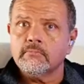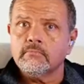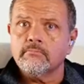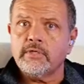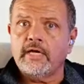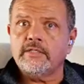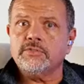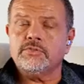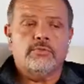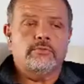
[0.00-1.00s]
Mm-hmm.
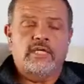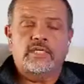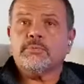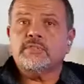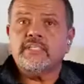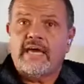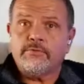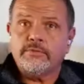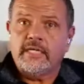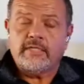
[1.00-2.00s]
because you're desperate to
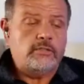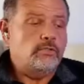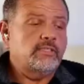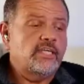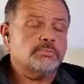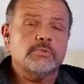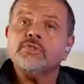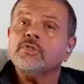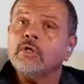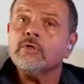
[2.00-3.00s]
gather data. You're desperate
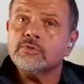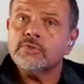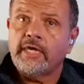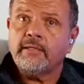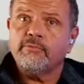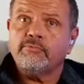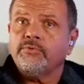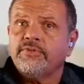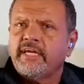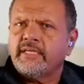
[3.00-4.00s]
to lose data before
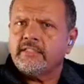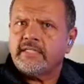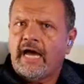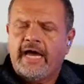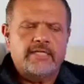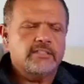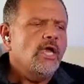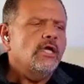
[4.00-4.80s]
the data dies.